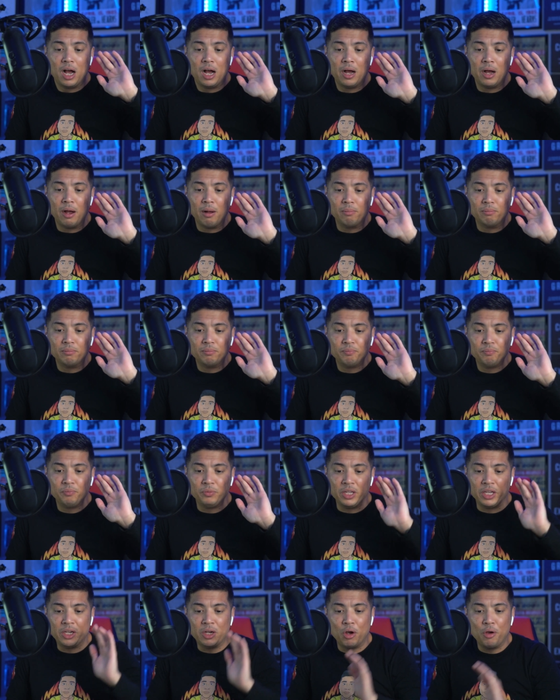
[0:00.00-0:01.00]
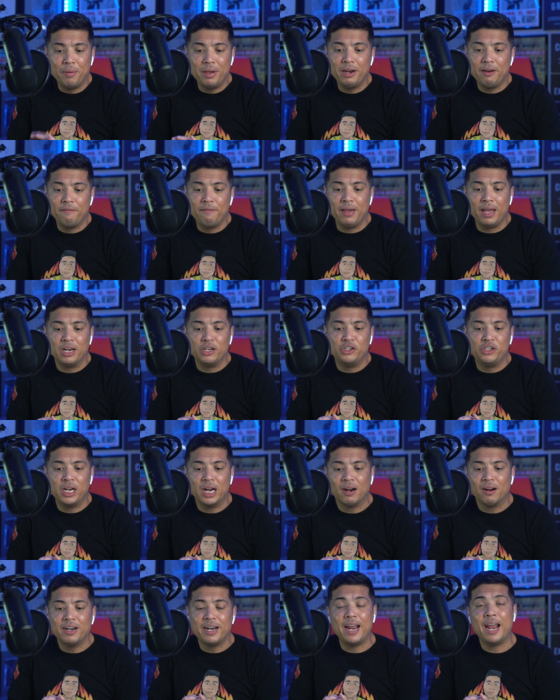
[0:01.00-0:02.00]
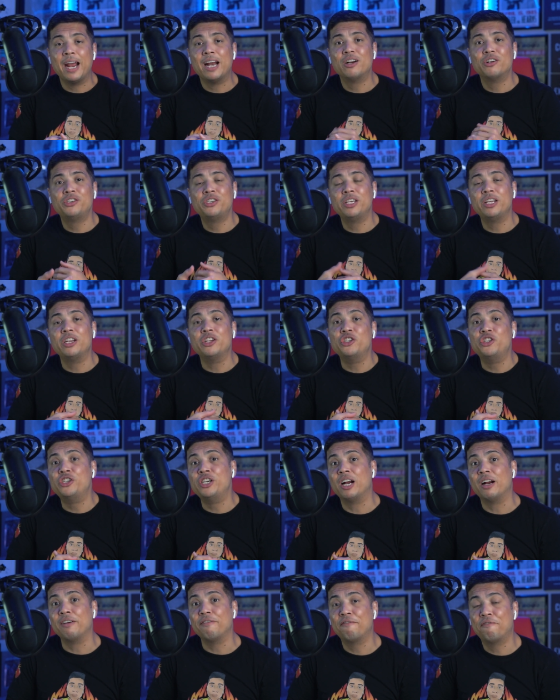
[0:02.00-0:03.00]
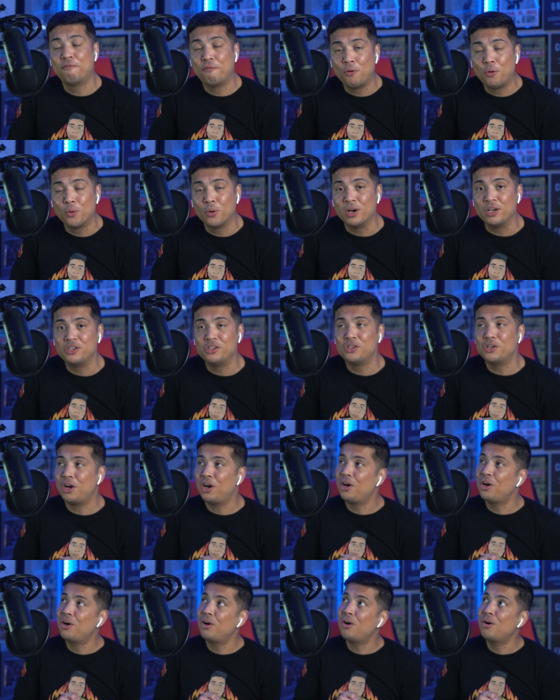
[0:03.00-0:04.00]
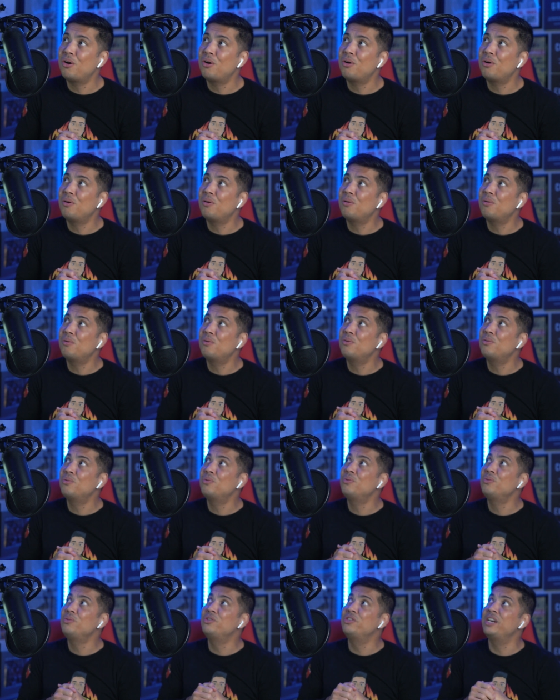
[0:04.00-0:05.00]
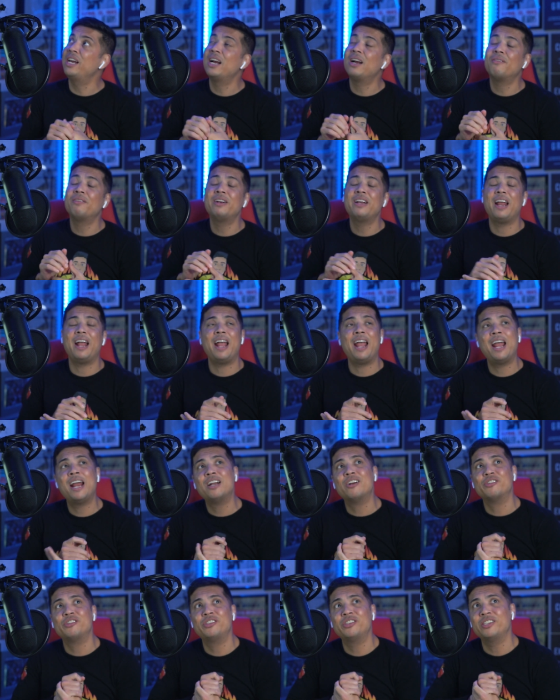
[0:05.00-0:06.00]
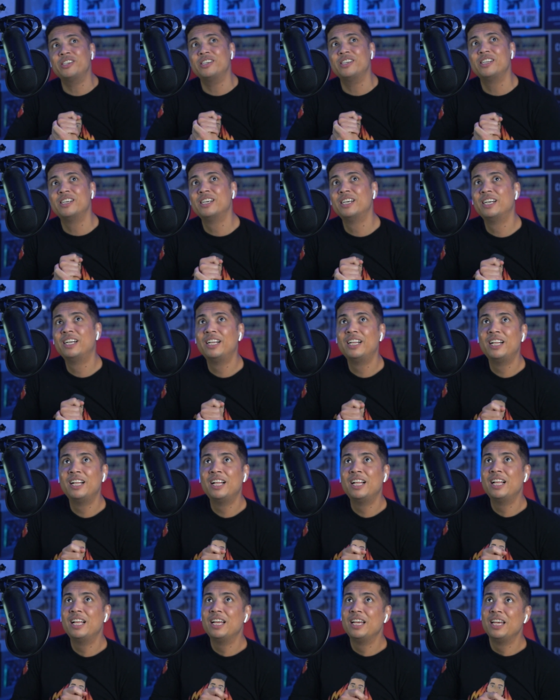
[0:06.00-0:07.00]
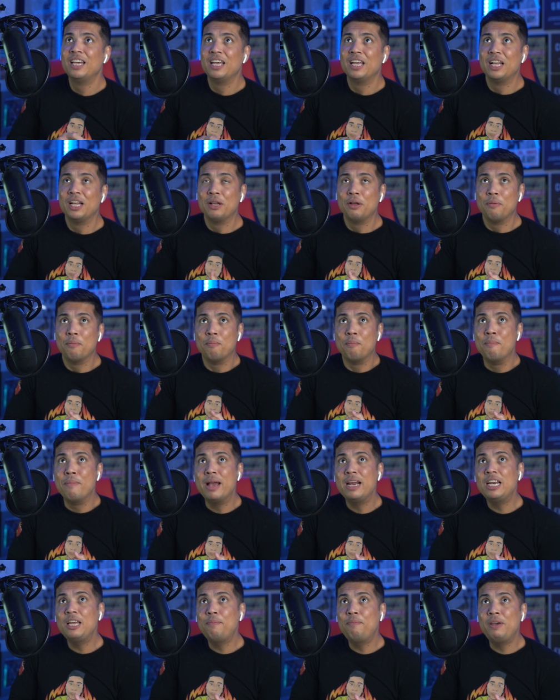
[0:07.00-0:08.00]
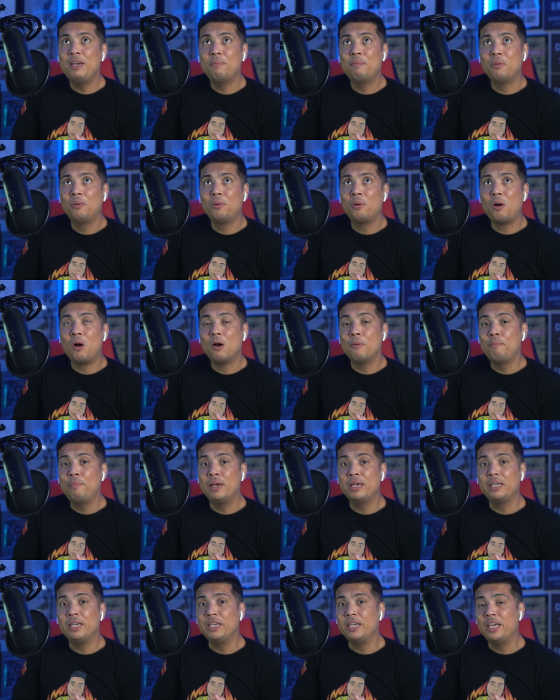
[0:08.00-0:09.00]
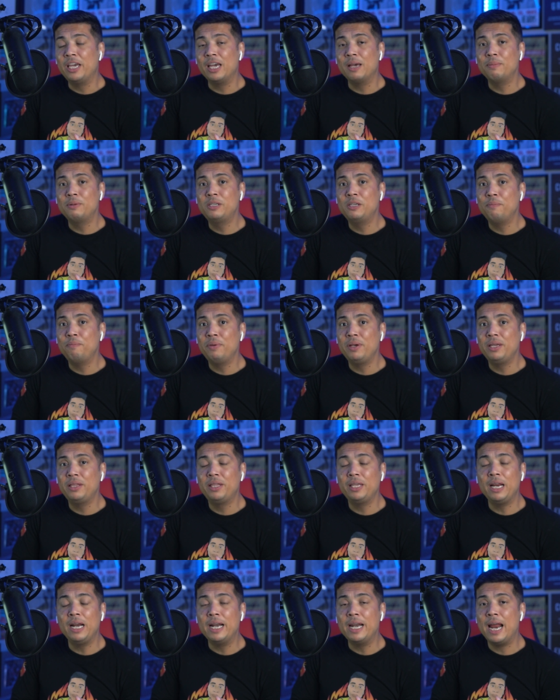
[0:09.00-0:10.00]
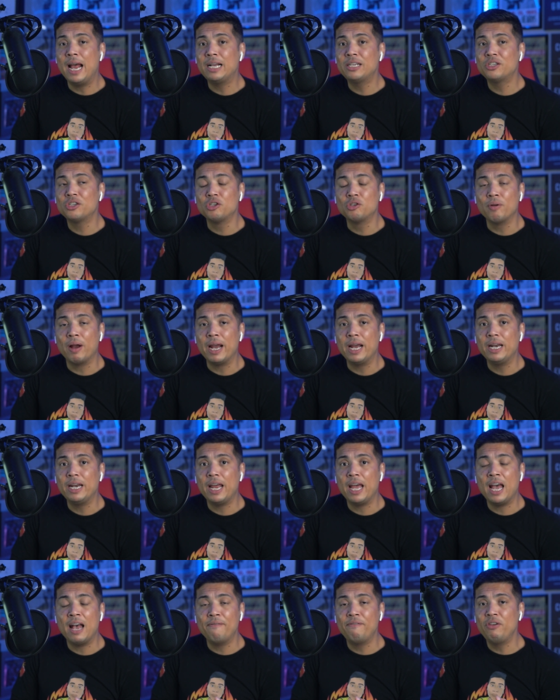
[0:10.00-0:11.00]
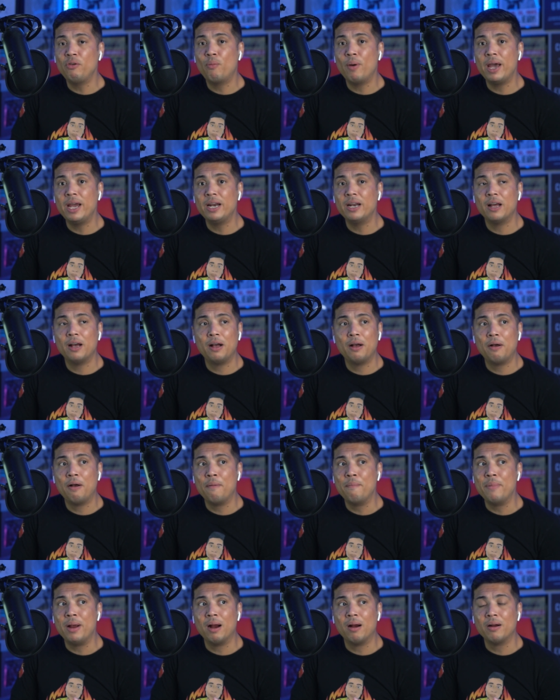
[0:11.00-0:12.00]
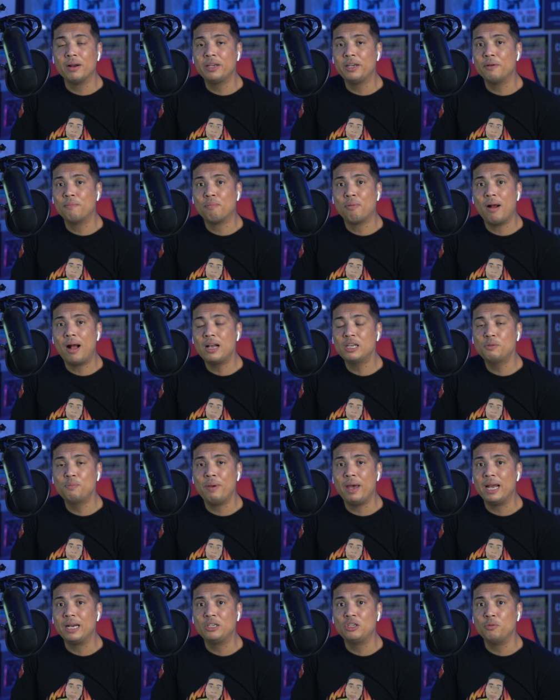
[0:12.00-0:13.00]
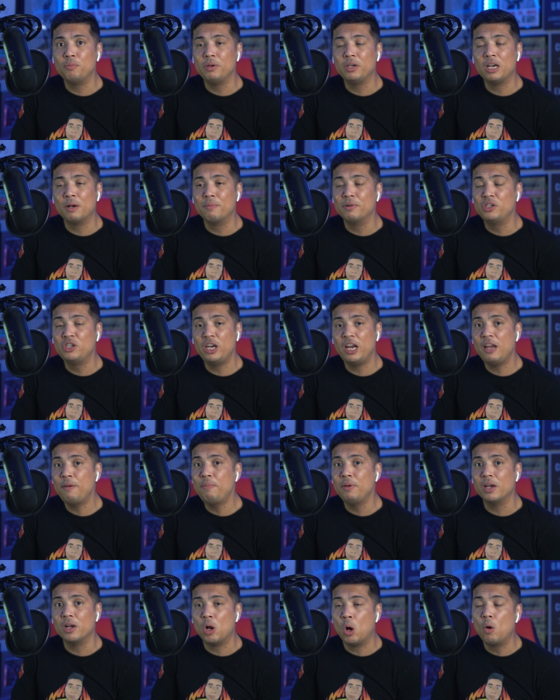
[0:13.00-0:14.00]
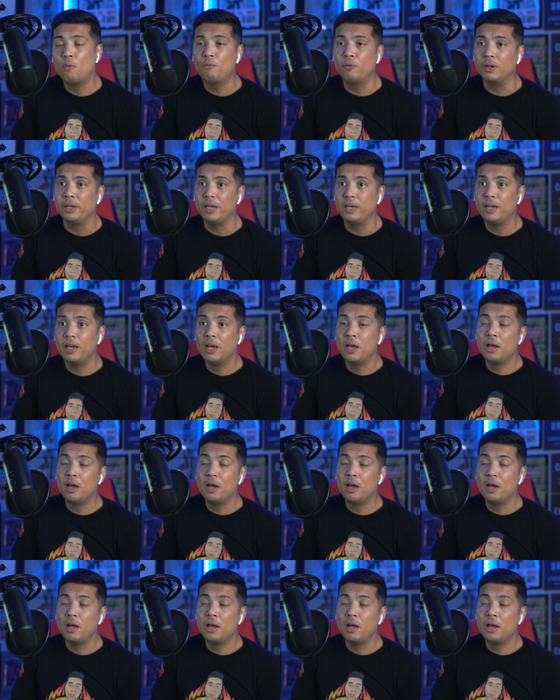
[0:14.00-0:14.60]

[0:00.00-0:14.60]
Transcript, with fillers: Um, the co-main event: Jared Anderson and Jerry Forrest. Oh, Jared Anderson. Many people are picking him to be the next great heavyweight American prospect to become a champion, hopefully,